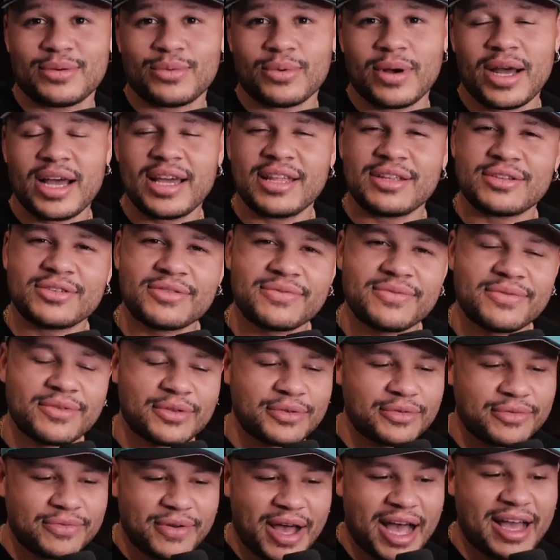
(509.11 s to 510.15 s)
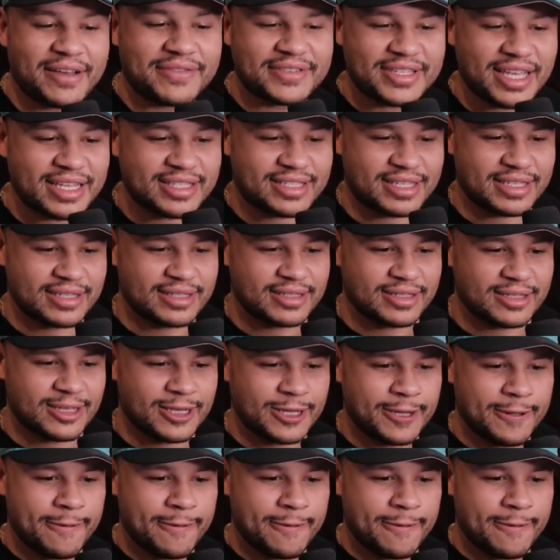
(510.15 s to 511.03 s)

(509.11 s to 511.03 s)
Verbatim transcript: Right? It's those five senses.